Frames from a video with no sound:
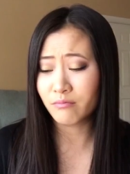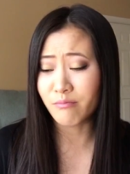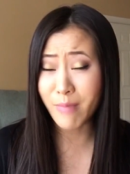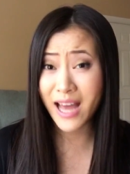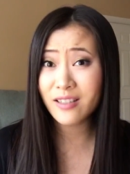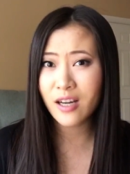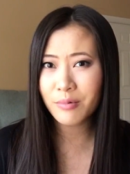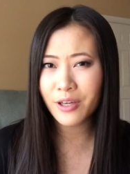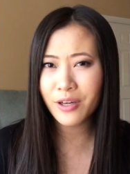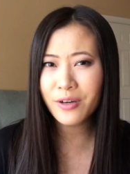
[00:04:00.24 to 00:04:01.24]
matte
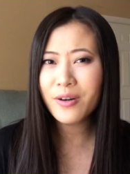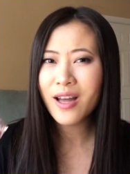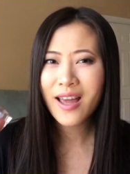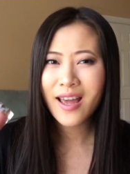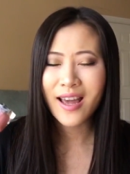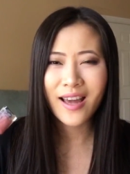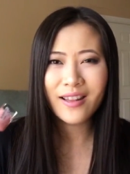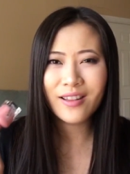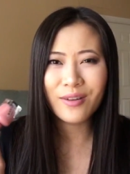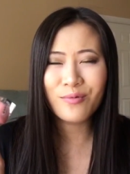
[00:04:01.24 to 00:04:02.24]
top coat
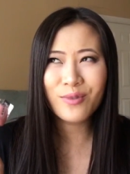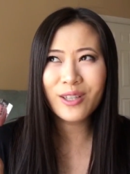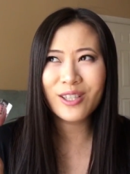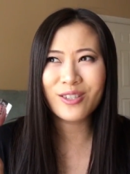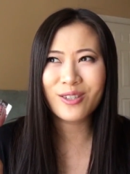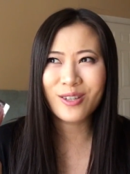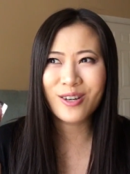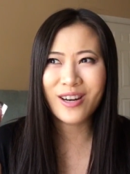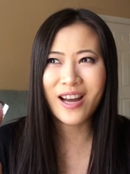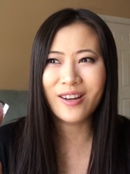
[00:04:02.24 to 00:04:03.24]
and they really just
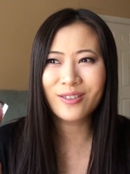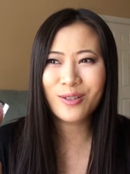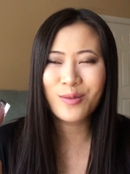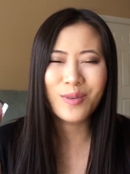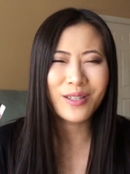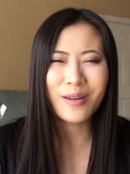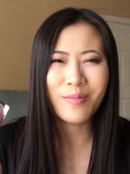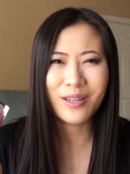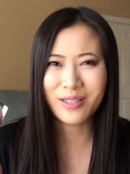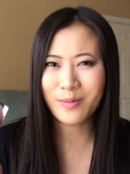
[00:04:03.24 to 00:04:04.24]
turn out to be
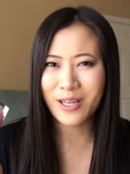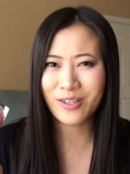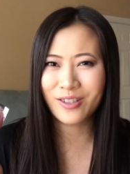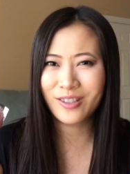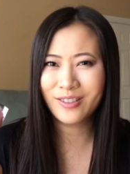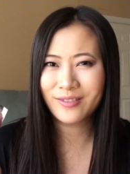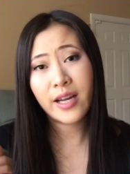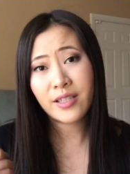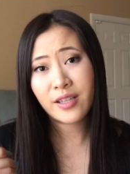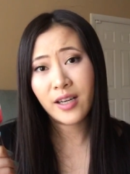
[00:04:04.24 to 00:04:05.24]
something special.
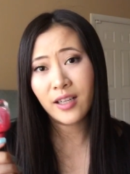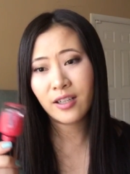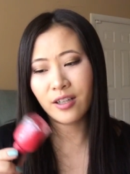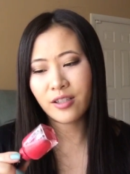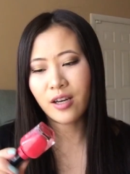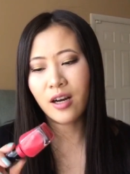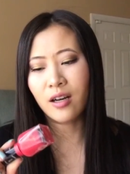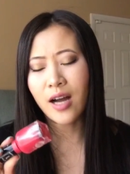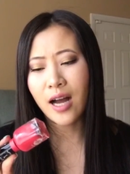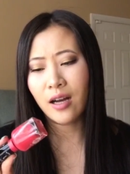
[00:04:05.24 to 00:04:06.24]
Next color is
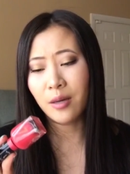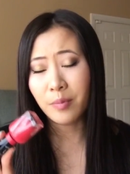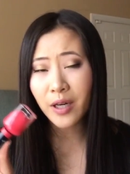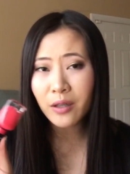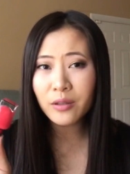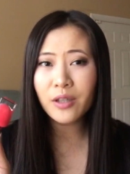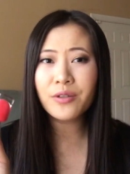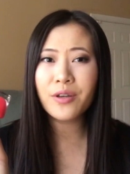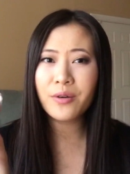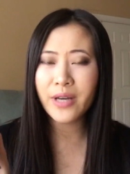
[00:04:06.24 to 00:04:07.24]
called Apollo
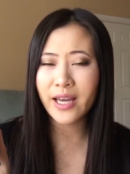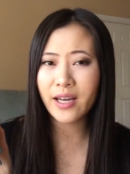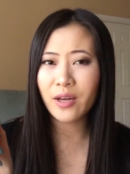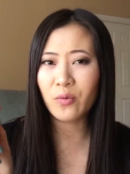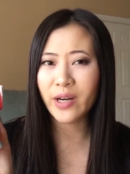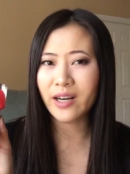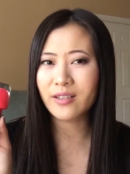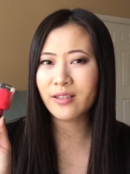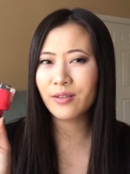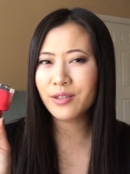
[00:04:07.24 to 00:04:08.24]
You Anywhere.
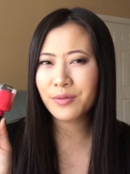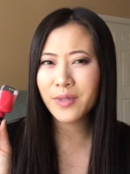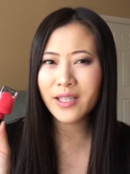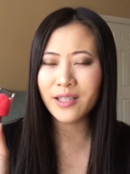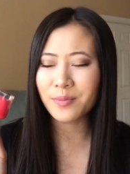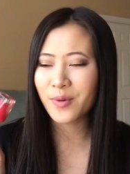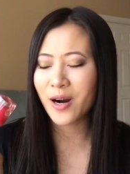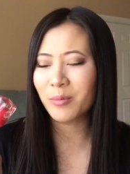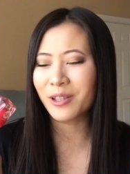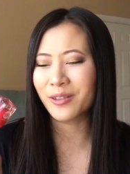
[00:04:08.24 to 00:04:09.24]
So this one is
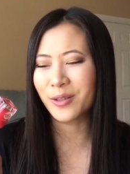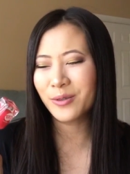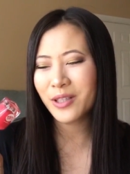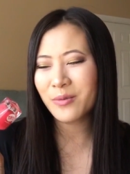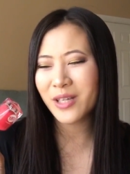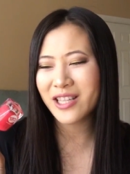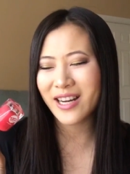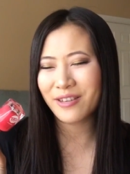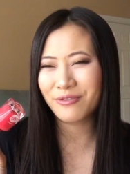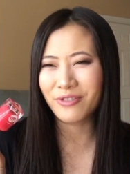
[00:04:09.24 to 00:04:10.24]
probably the only one that
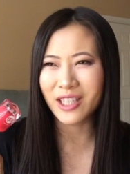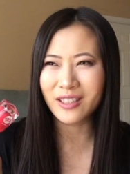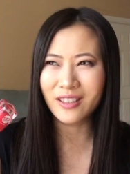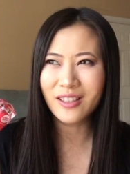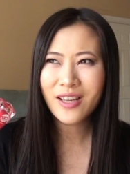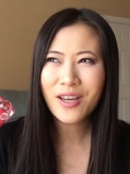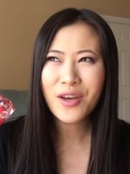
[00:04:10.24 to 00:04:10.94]
I feel